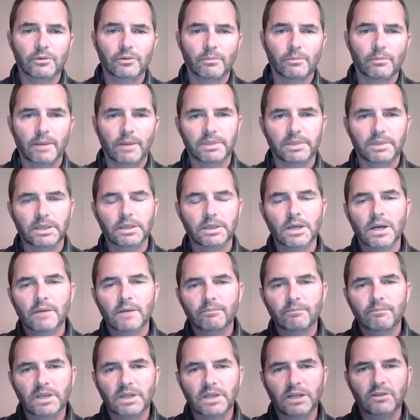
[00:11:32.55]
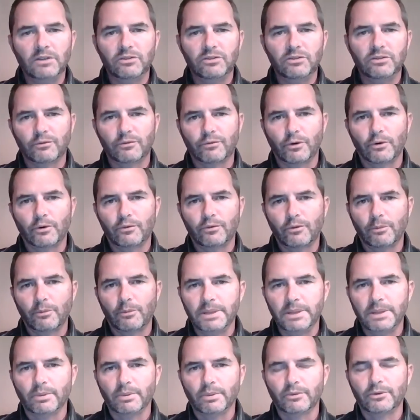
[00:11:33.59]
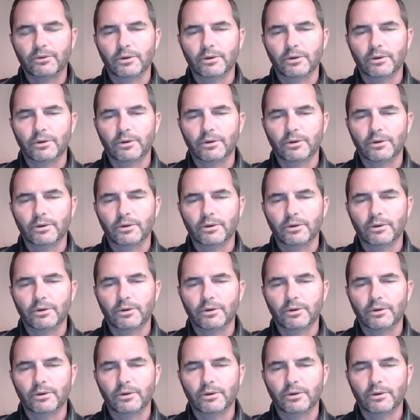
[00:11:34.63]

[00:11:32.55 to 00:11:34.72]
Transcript: It might be easier for people